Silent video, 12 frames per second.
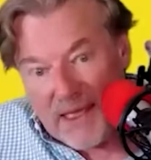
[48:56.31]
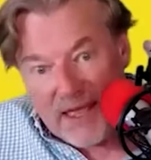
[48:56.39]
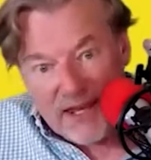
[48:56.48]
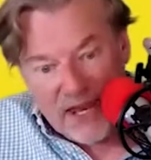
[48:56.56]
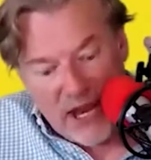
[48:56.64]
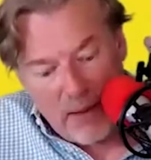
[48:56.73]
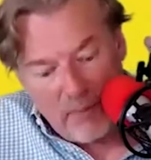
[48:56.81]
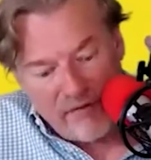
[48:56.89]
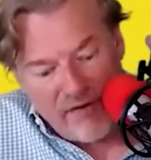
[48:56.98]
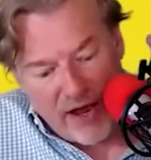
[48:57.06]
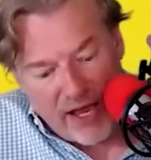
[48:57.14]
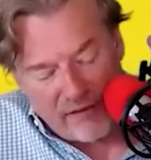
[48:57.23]
Number
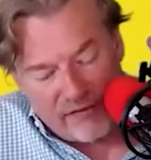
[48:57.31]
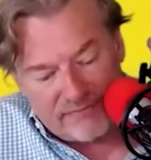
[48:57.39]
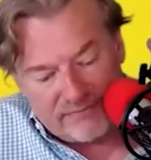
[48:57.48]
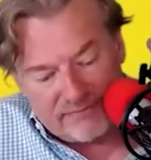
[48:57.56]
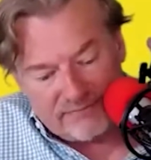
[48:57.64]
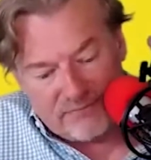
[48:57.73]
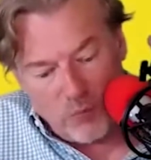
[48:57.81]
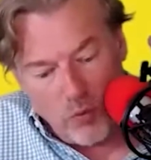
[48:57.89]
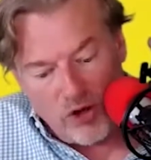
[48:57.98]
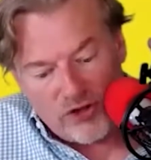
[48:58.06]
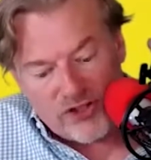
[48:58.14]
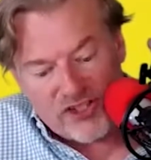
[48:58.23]
5.
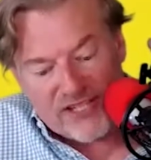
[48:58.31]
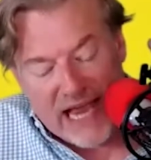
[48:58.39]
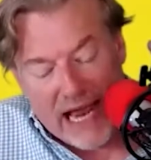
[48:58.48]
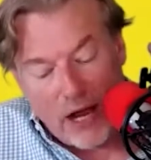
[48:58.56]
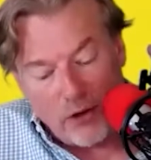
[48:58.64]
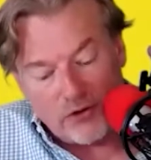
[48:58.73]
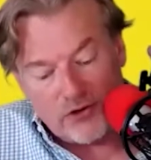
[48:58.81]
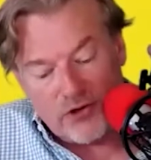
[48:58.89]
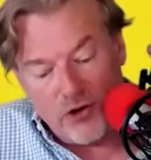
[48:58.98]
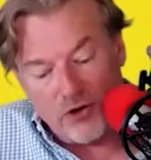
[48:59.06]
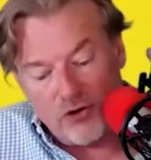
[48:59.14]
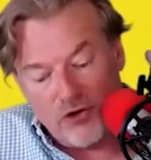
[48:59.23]
What sound
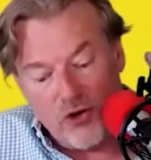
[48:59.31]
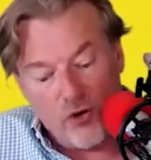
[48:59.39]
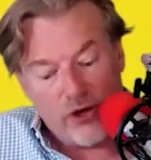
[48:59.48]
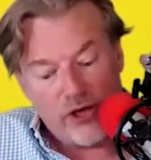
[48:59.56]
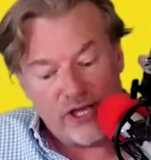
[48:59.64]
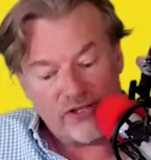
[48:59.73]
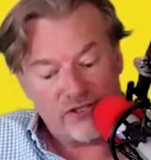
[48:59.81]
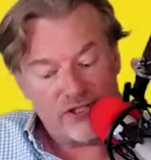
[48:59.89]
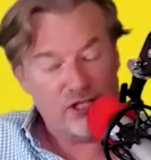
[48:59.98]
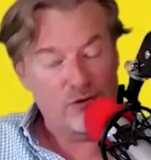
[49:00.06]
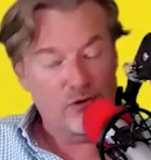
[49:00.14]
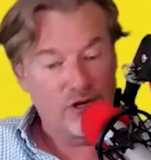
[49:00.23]
or noise do
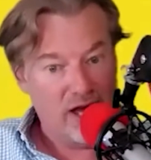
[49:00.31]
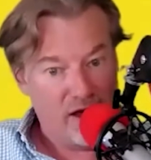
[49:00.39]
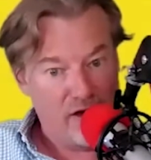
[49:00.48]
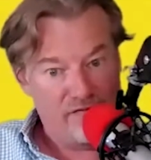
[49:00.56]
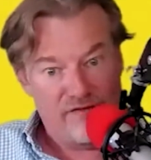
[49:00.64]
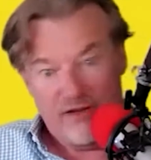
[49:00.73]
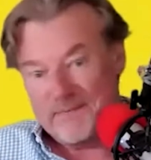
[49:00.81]
you love?